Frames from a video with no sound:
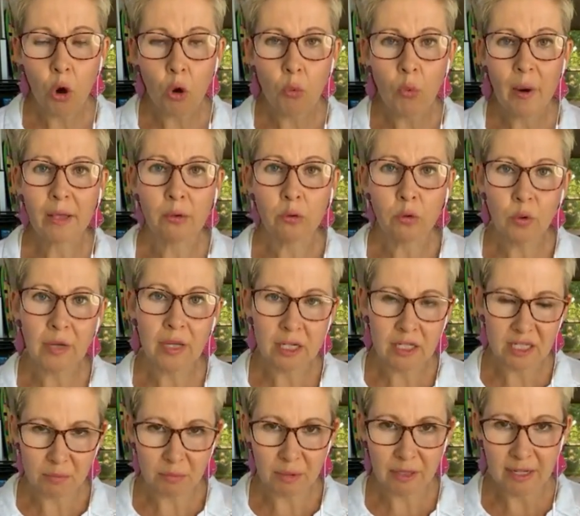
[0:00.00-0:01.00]
or we're
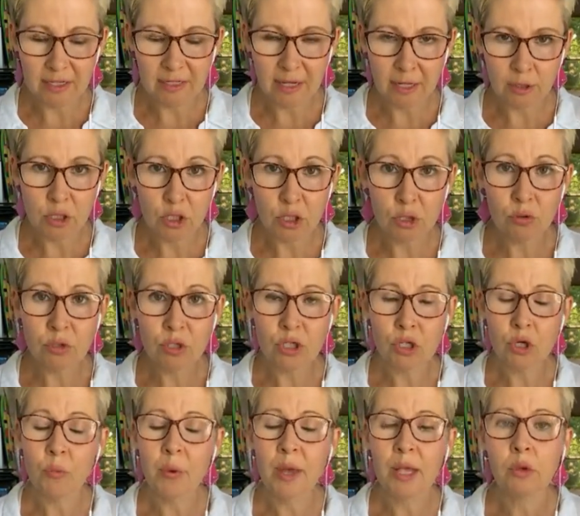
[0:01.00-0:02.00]
looking to please our
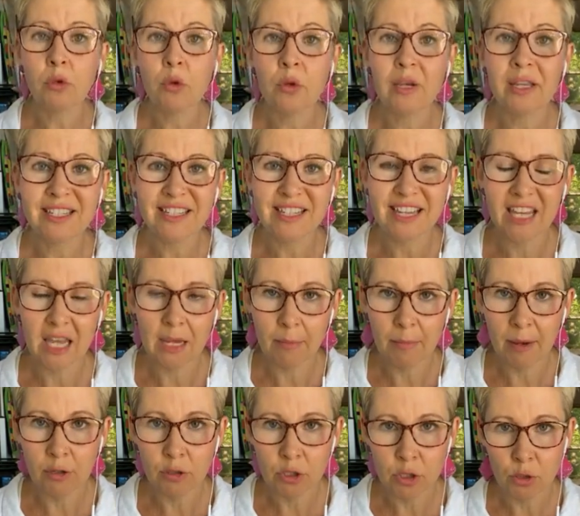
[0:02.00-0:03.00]
children, or we're looking to
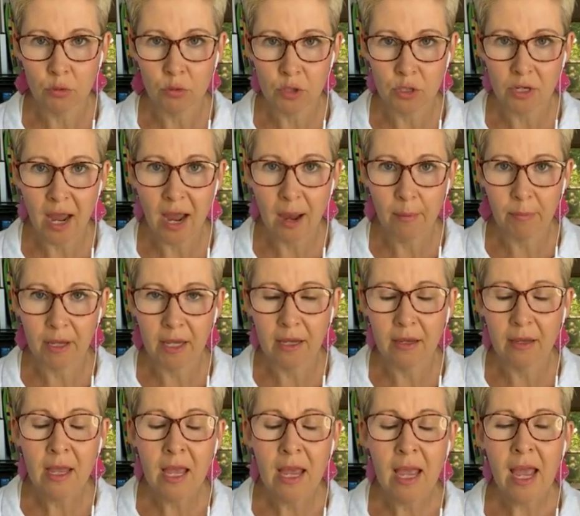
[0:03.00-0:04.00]
keep our children
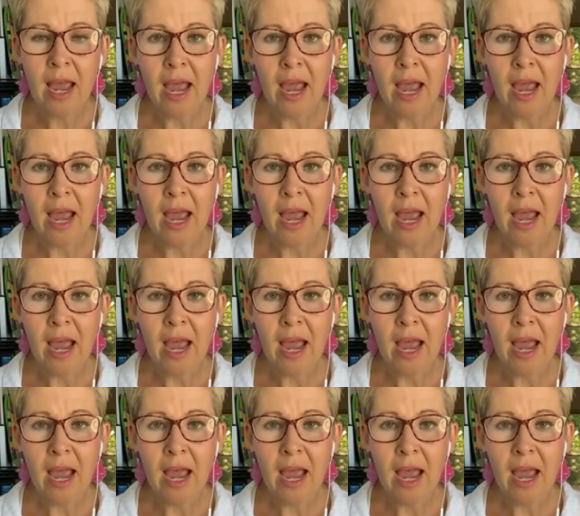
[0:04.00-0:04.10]
happy.